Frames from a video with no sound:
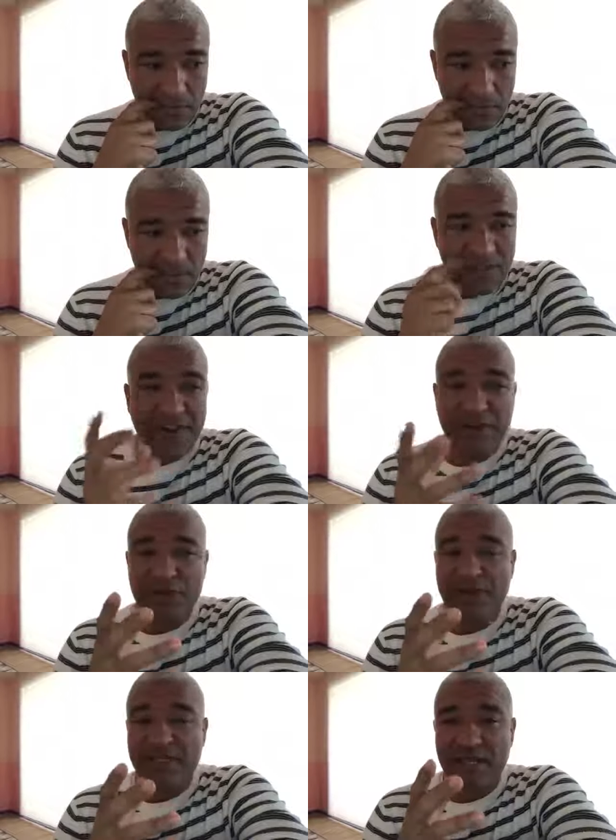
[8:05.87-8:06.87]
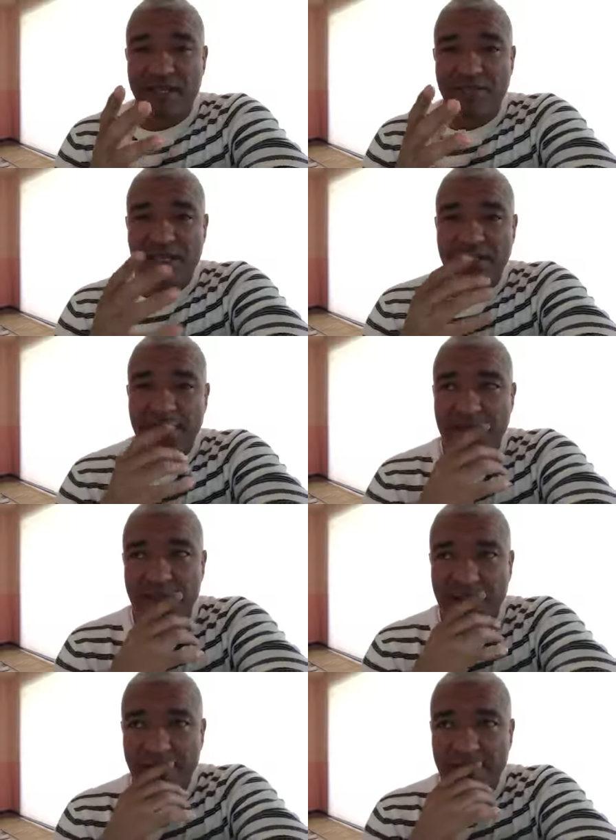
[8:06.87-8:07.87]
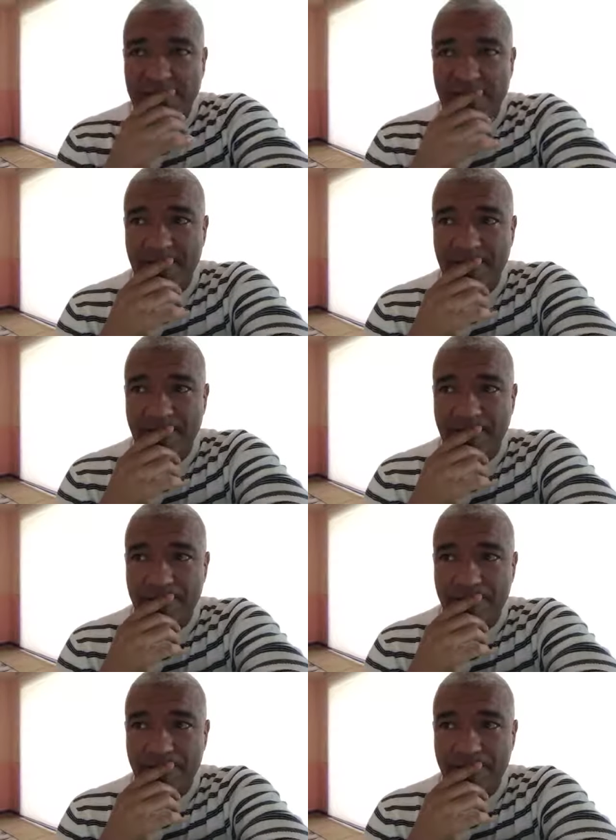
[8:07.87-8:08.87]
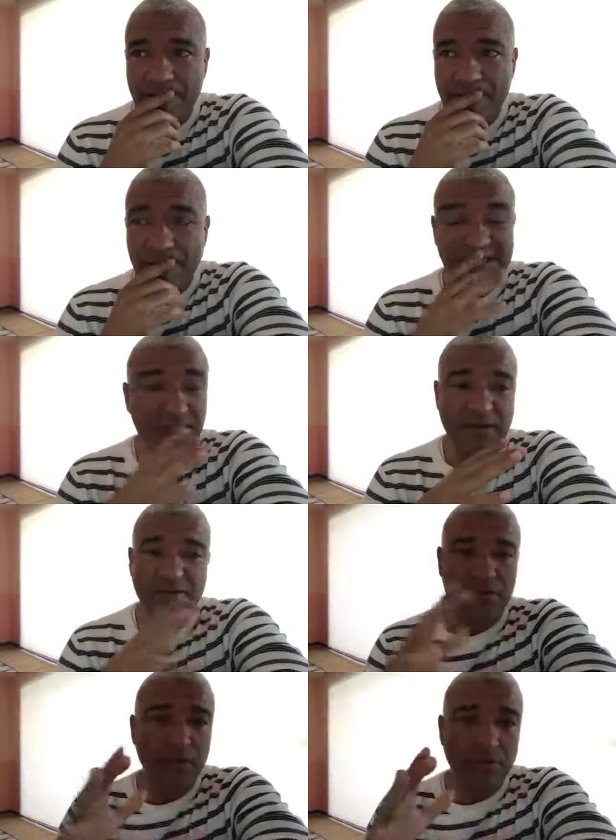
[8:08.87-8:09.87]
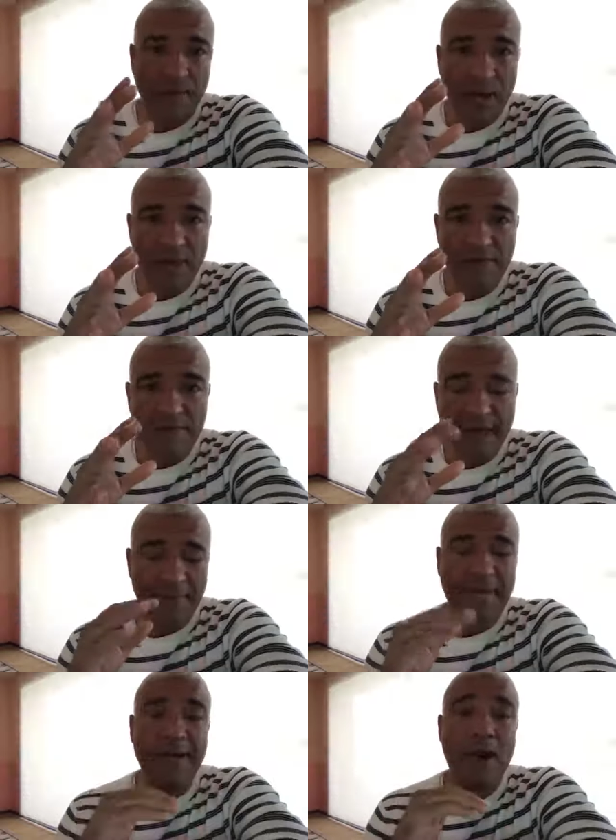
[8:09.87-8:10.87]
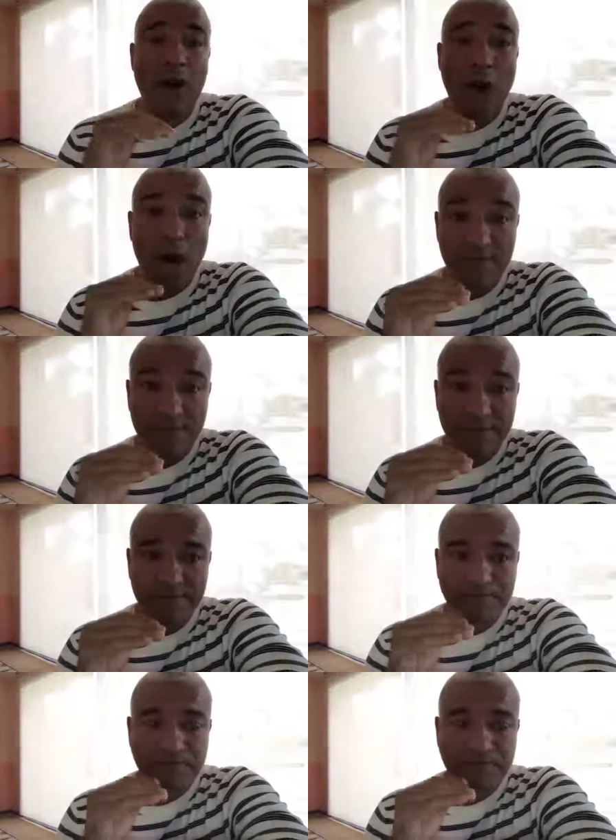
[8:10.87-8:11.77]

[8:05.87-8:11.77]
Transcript: it's very interesting because yesterday I was uh, yesterday I was totally off. I mean, off.